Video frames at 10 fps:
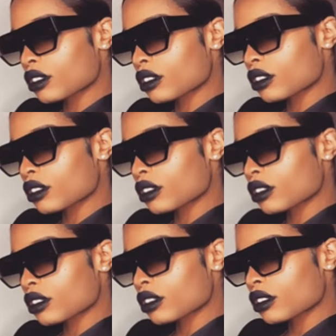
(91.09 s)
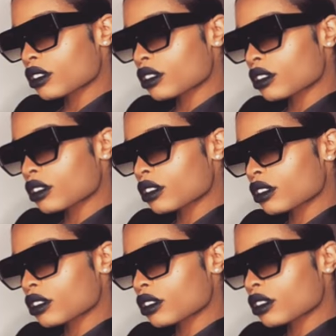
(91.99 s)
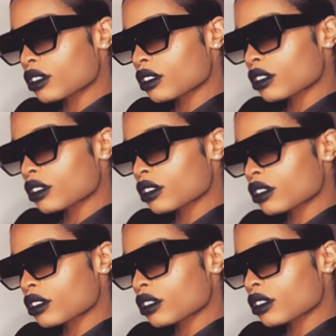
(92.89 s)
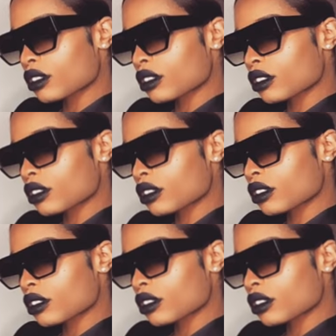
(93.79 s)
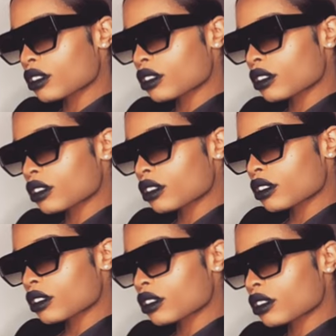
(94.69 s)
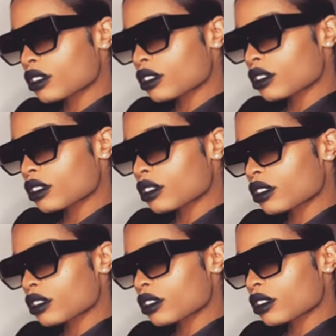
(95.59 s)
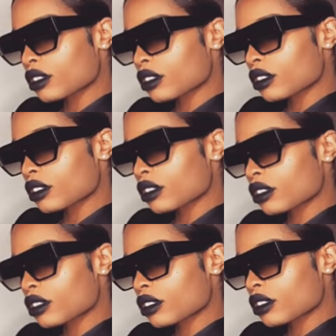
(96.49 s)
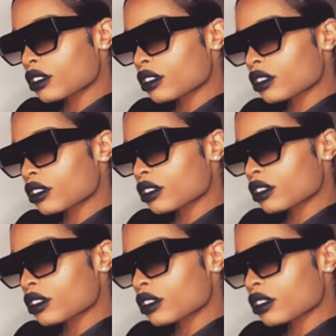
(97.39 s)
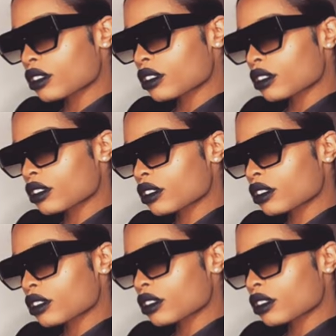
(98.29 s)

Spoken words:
This person isn't speaking.